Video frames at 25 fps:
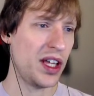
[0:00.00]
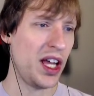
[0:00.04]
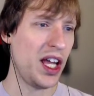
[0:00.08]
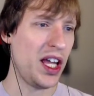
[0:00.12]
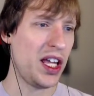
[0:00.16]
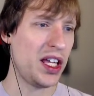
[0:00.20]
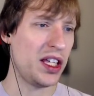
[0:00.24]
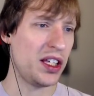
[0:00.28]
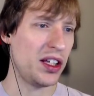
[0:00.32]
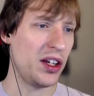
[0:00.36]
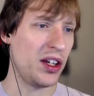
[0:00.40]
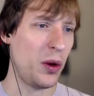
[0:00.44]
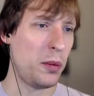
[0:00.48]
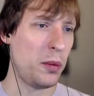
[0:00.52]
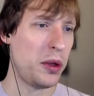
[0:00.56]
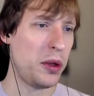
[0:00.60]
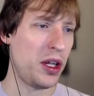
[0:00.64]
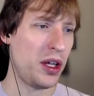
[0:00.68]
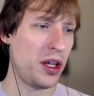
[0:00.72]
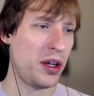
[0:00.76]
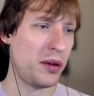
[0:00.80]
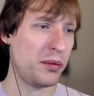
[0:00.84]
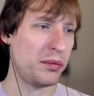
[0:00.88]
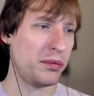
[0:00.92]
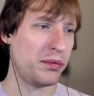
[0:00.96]
Hey,
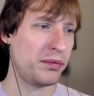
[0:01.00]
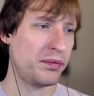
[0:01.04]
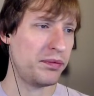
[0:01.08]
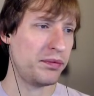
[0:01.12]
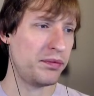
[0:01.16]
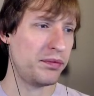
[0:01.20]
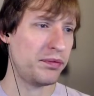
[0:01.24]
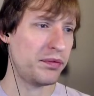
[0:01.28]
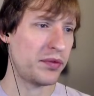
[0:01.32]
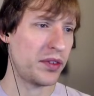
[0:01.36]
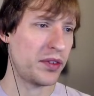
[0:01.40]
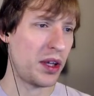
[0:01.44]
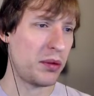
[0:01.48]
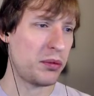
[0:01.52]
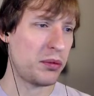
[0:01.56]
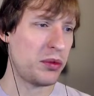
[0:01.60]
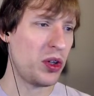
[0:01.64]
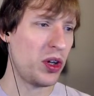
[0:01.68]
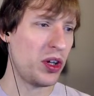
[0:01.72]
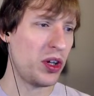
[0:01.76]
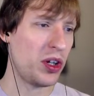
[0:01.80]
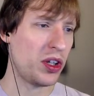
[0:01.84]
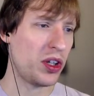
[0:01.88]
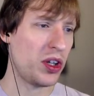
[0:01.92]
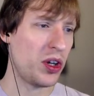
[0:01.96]
open up. I'm
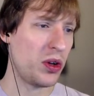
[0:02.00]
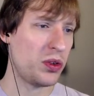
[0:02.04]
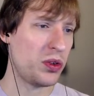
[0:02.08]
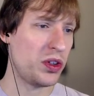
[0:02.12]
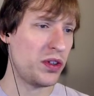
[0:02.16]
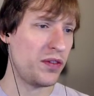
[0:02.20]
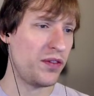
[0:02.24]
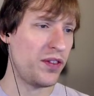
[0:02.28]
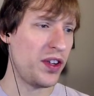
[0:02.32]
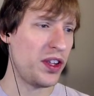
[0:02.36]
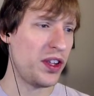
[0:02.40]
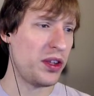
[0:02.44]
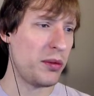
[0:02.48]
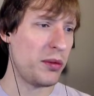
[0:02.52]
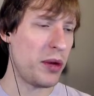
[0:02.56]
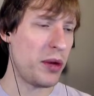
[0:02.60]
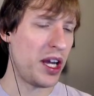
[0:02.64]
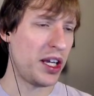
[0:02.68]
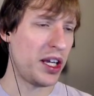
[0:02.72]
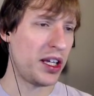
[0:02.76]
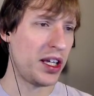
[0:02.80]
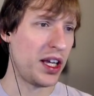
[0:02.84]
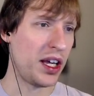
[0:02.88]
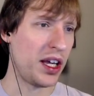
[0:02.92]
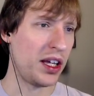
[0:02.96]
gonna go defeat the
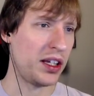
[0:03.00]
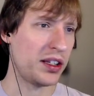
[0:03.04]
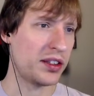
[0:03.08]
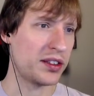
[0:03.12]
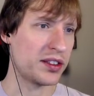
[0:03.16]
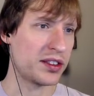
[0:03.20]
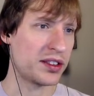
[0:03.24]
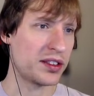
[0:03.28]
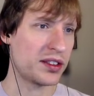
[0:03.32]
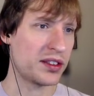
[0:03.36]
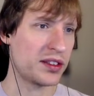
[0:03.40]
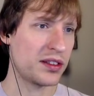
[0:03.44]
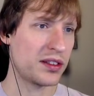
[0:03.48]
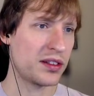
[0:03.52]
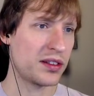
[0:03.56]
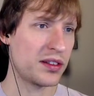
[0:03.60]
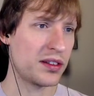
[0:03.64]
bad guys.